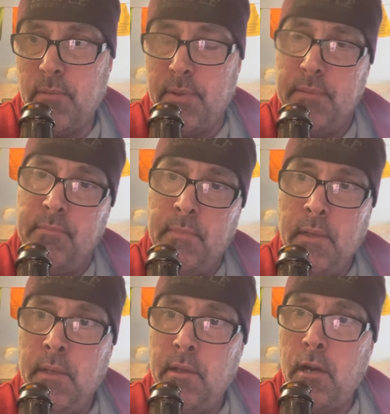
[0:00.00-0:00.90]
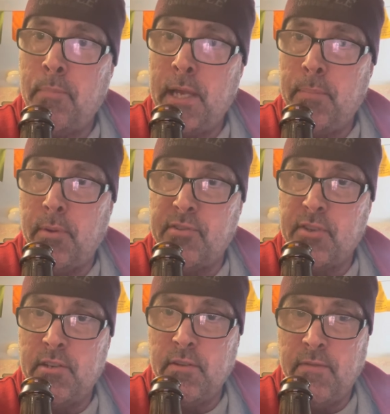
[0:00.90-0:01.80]
But there are people, as
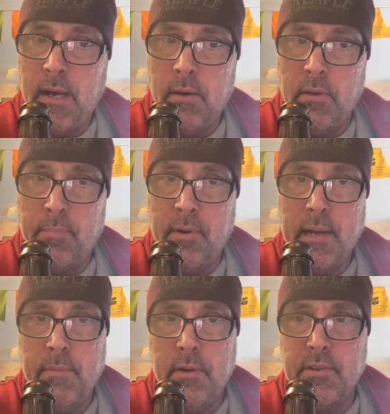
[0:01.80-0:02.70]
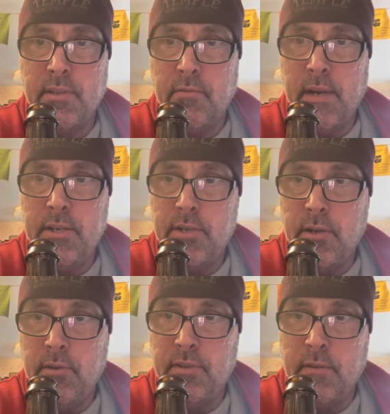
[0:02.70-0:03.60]
long as you follow the parameters and the
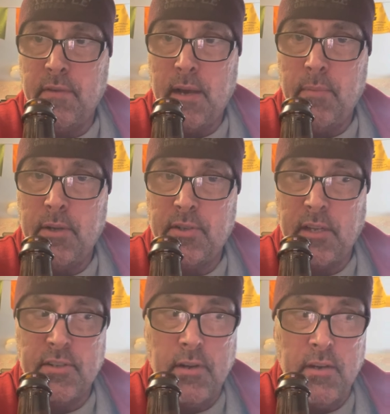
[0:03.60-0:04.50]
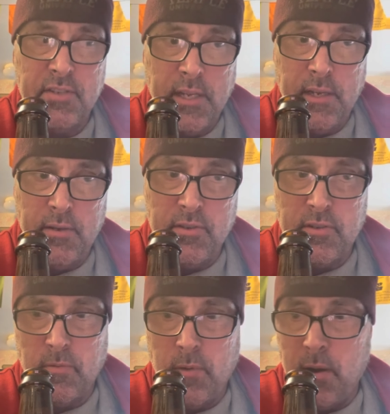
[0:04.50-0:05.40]
ratios of how much like Star San you use
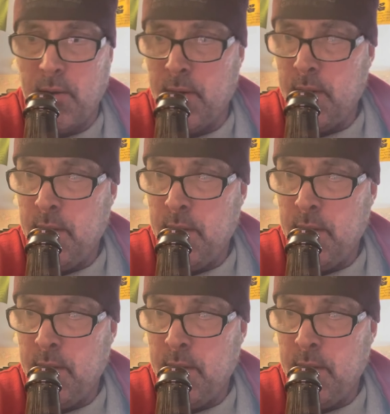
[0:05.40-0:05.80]
to water,